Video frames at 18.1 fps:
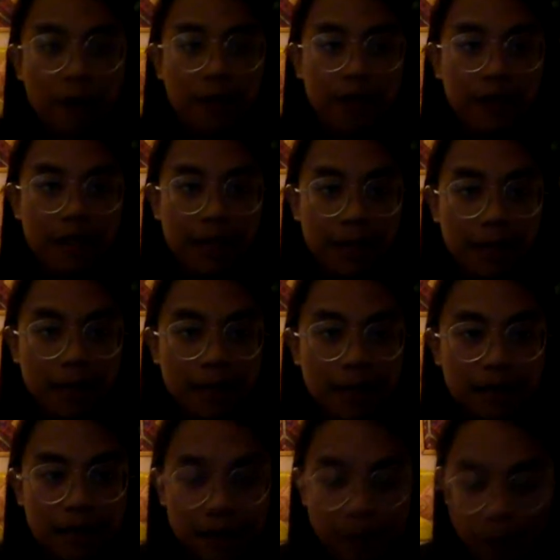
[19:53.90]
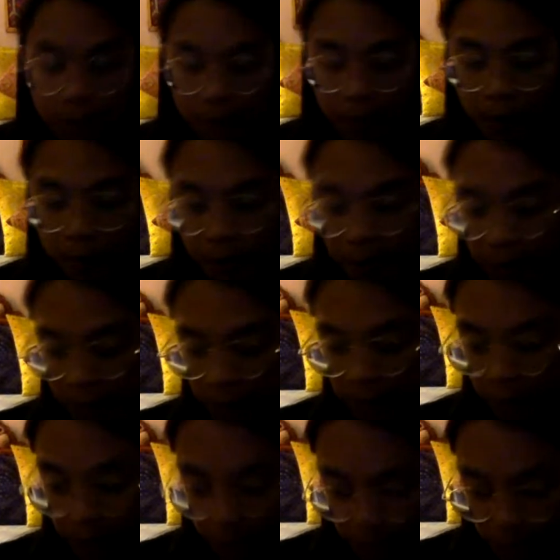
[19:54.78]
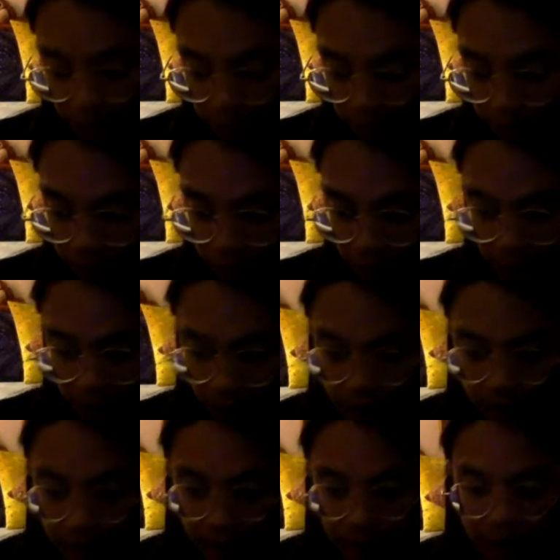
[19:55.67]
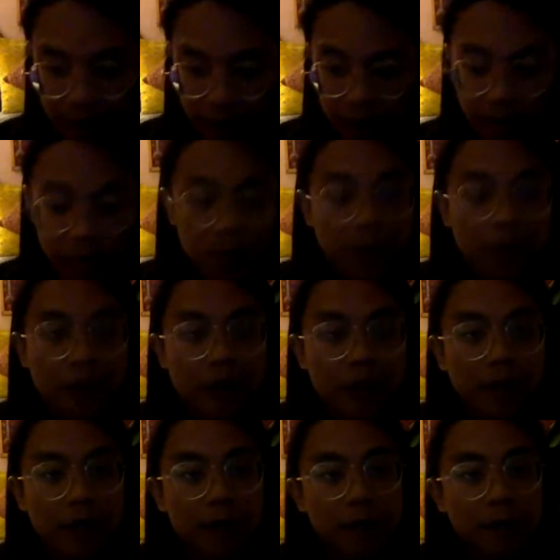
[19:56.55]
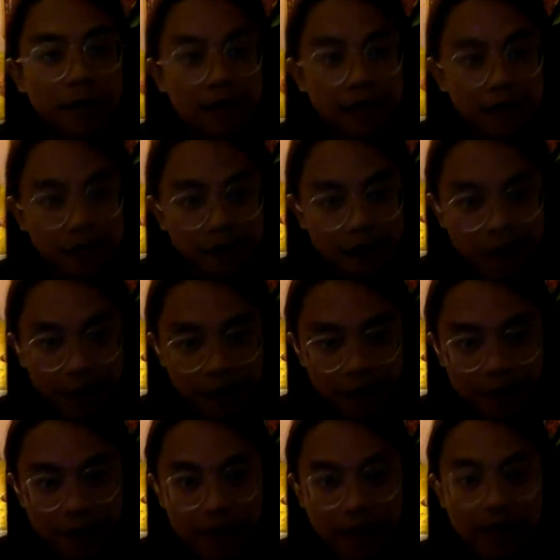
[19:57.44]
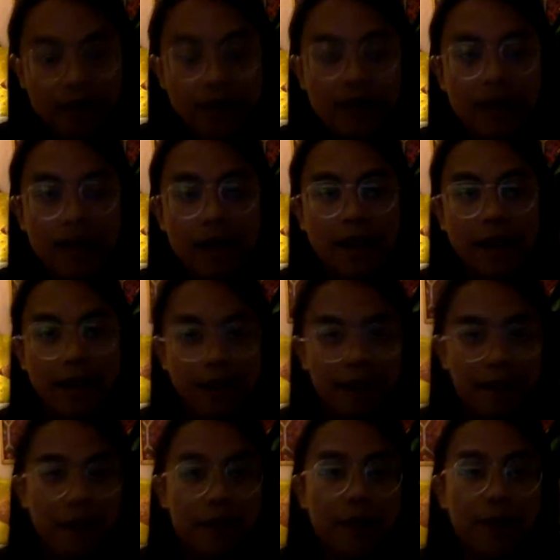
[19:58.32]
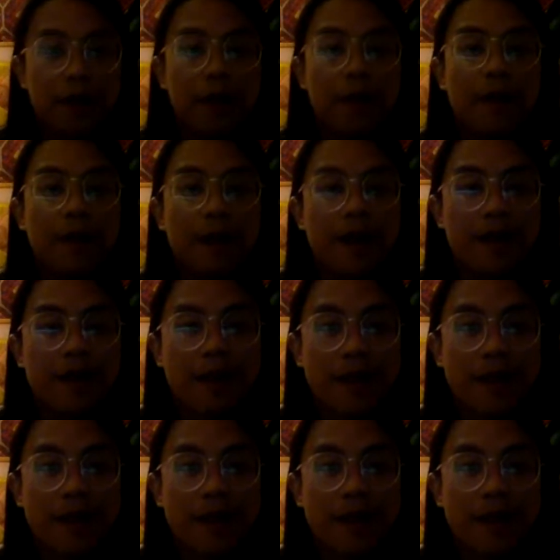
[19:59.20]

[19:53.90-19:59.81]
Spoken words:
statements of Ho'oponopono. I'm sorry, please forgive me, I love you, and